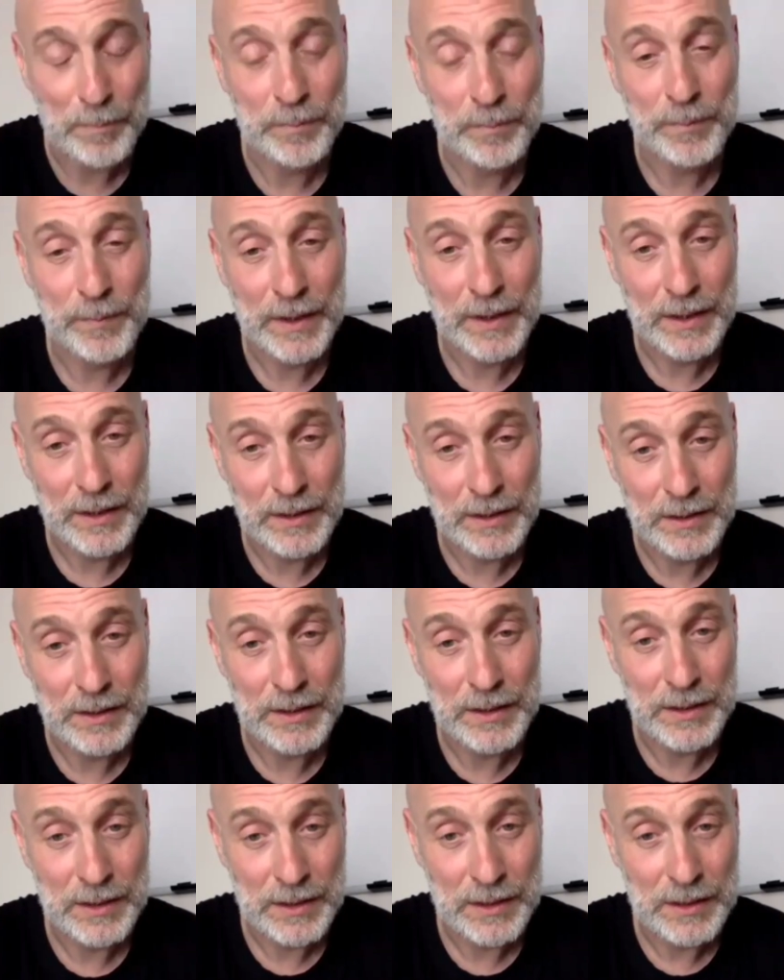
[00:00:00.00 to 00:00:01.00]
began
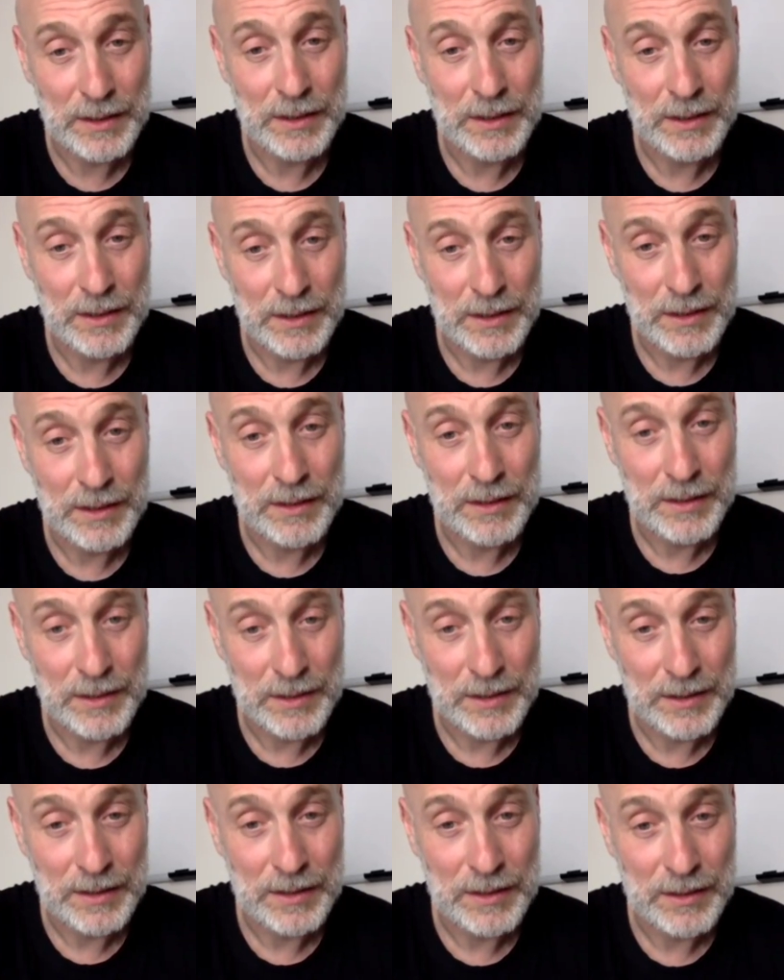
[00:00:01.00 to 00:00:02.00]
to announce it this
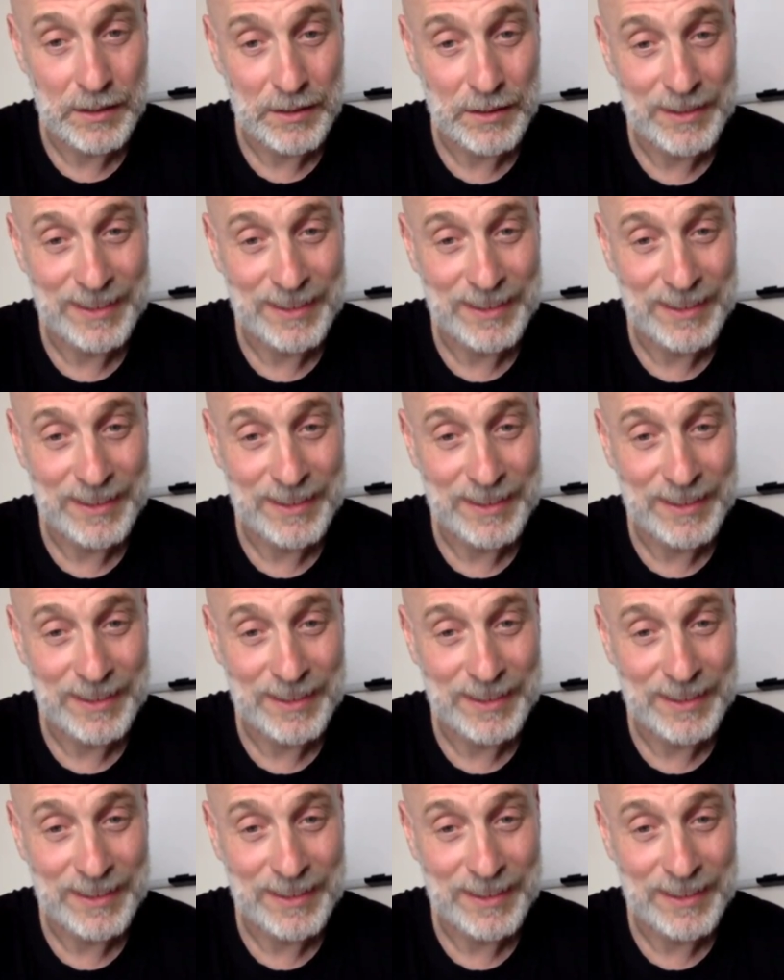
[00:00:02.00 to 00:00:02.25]
morning.